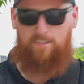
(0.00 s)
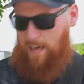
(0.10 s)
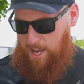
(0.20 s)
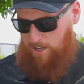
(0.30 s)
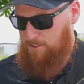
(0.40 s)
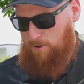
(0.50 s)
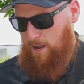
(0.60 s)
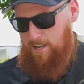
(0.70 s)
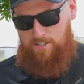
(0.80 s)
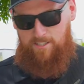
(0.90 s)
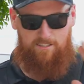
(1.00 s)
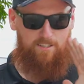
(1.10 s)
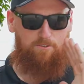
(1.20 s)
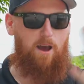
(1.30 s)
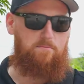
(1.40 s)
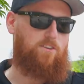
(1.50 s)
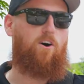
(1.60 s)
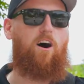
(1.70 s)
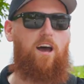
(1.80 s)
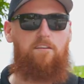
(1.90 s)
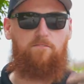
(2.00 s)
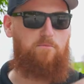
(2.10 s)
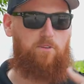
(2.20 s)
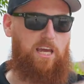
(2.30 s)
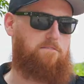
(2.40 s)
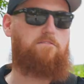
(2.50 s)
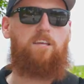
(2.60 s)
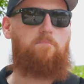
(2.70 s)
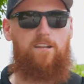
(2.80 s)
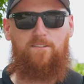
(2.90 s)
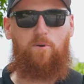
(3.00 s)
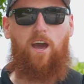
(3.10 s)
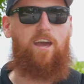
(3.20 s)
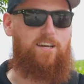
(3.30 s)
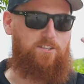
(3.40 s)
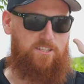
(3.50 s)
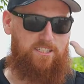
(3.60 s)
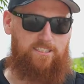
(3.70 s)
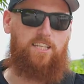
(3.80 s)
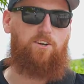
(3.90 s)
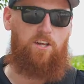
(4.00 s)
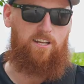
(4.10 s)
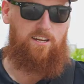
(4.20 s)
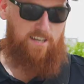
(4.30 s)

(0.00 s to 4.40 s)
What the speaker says: The A9III just grabs an eye from like 50 meters away and just sticks on it.